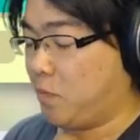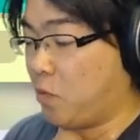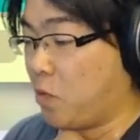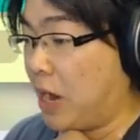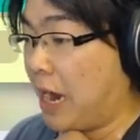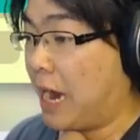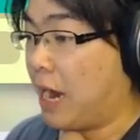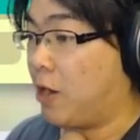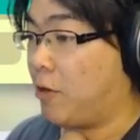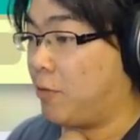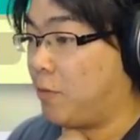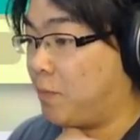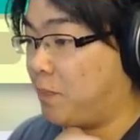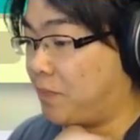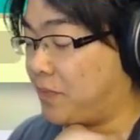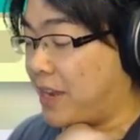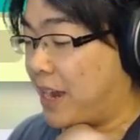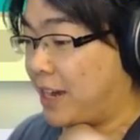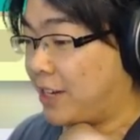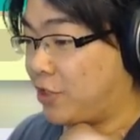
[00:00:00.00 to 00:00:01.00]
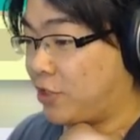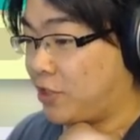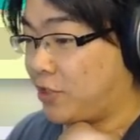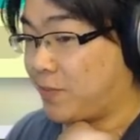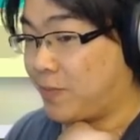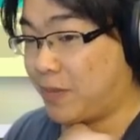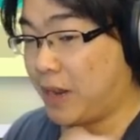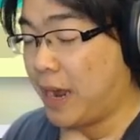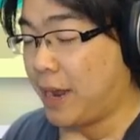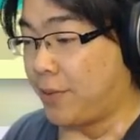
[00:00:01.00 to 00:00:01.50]
Wow, I,
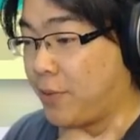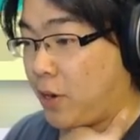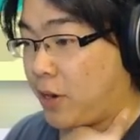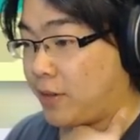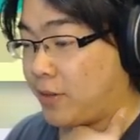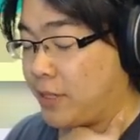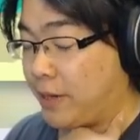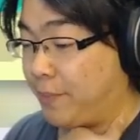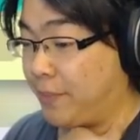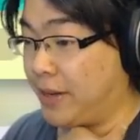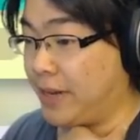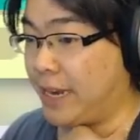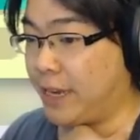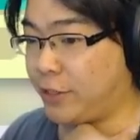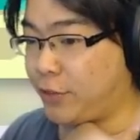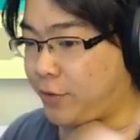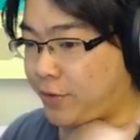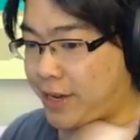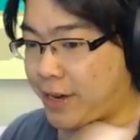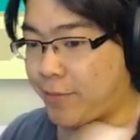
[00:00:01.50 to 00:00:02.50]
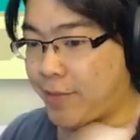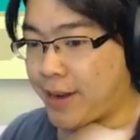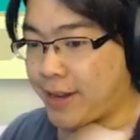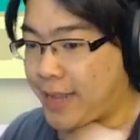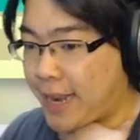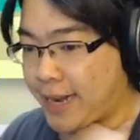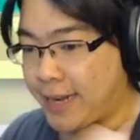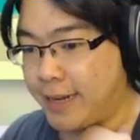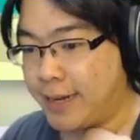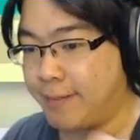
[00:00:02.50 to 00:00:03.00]
I thought of something else when I
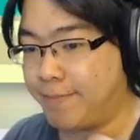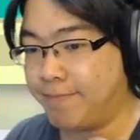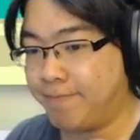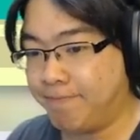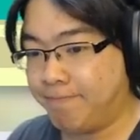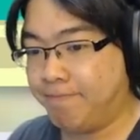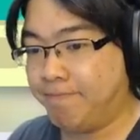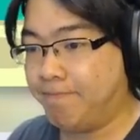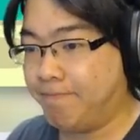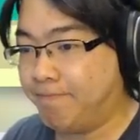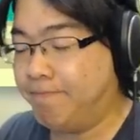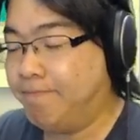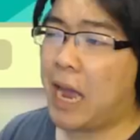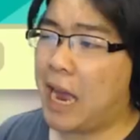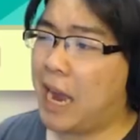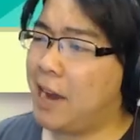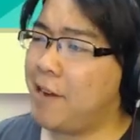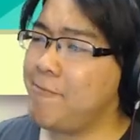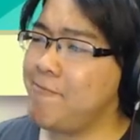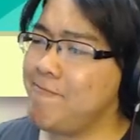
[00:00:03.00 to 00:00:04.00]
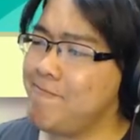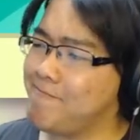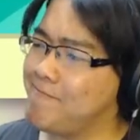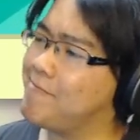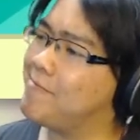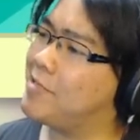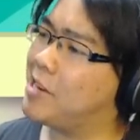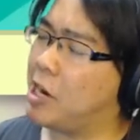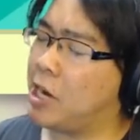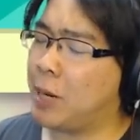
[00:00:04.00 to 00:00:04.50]
read that name.
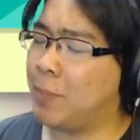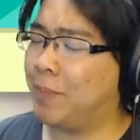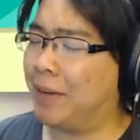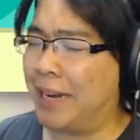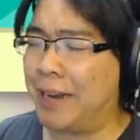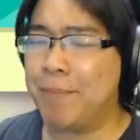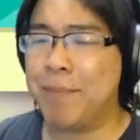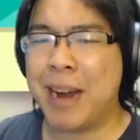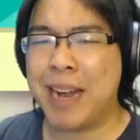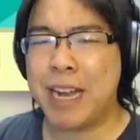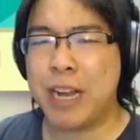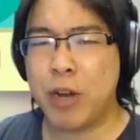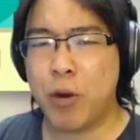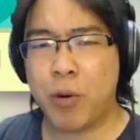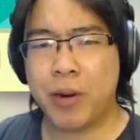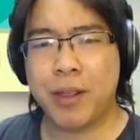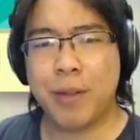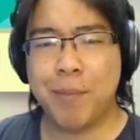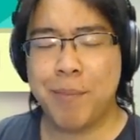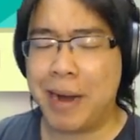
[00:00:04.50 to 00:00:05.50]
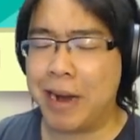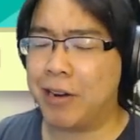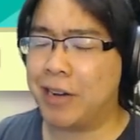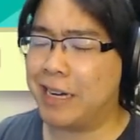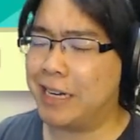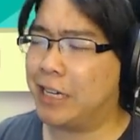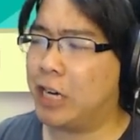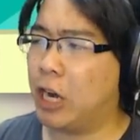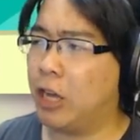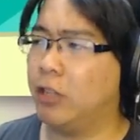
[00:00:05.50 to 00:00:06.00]
I'm gonna blame my North
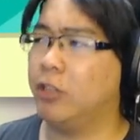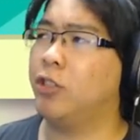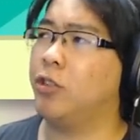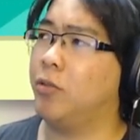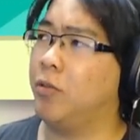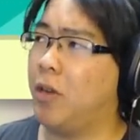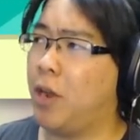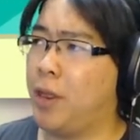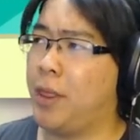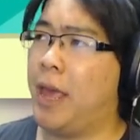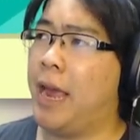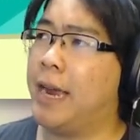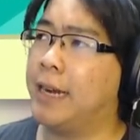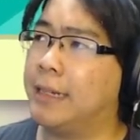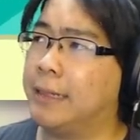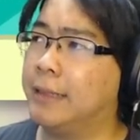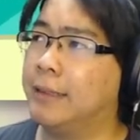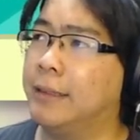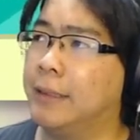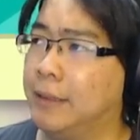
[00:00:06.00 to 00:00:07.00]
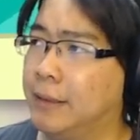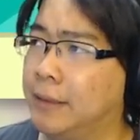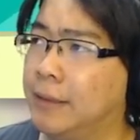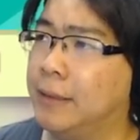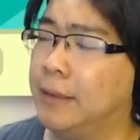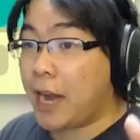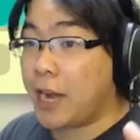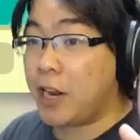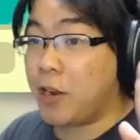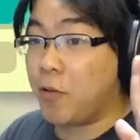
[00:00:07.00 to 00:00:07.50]
American culture on that.
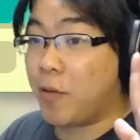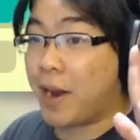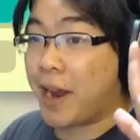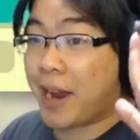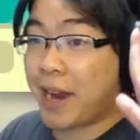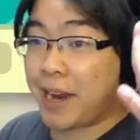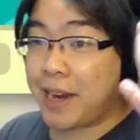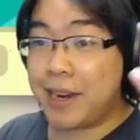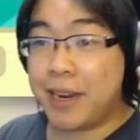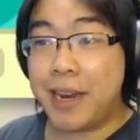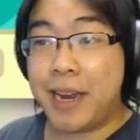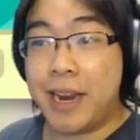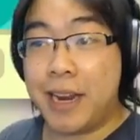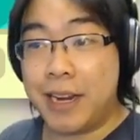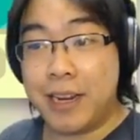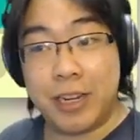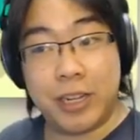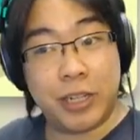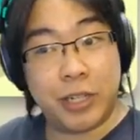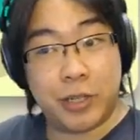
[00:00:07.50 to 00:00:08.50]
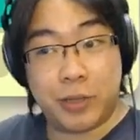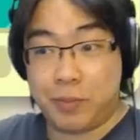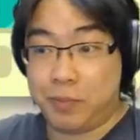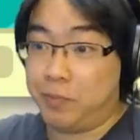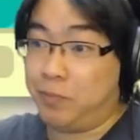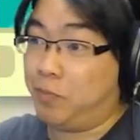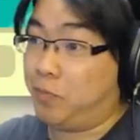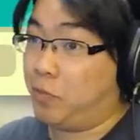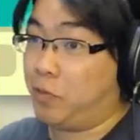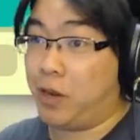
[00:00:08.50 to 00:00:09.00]
Anyway, it is,
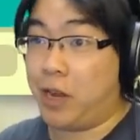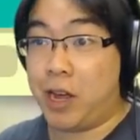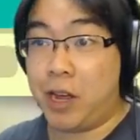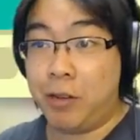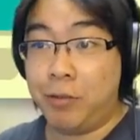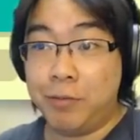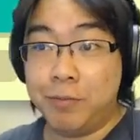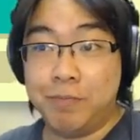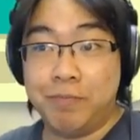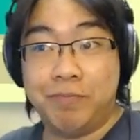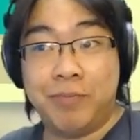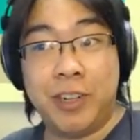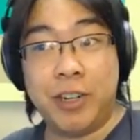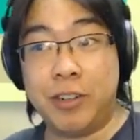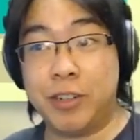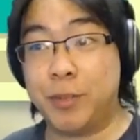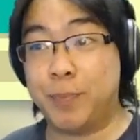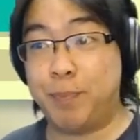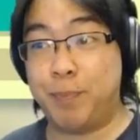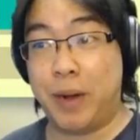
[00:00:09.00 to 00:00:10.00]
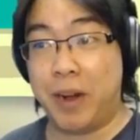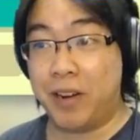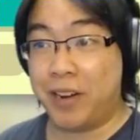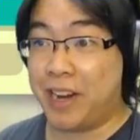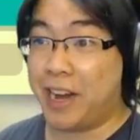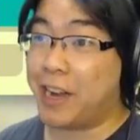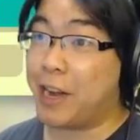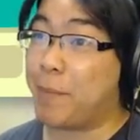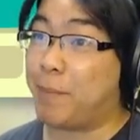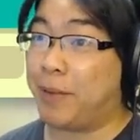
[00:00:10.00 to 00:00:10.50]
well, there's
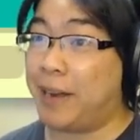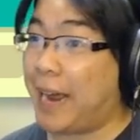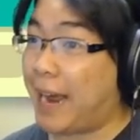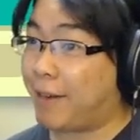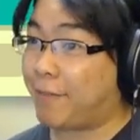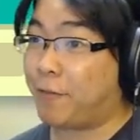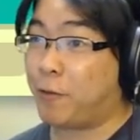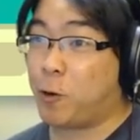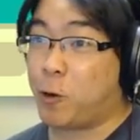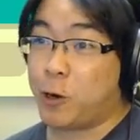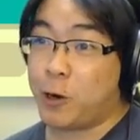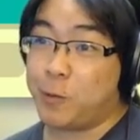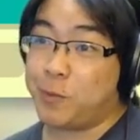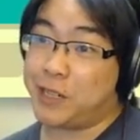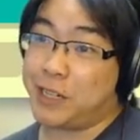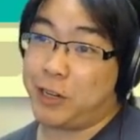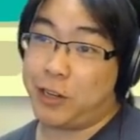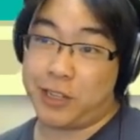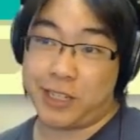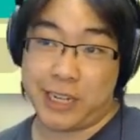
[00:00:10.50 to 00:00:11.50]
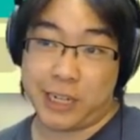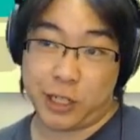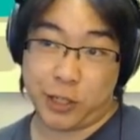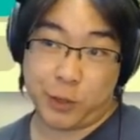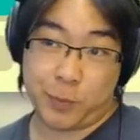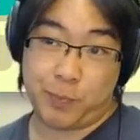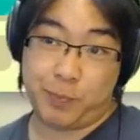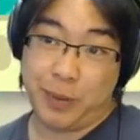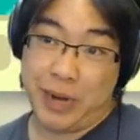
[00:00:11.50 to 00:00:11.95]
barely any platforms. It looks like there's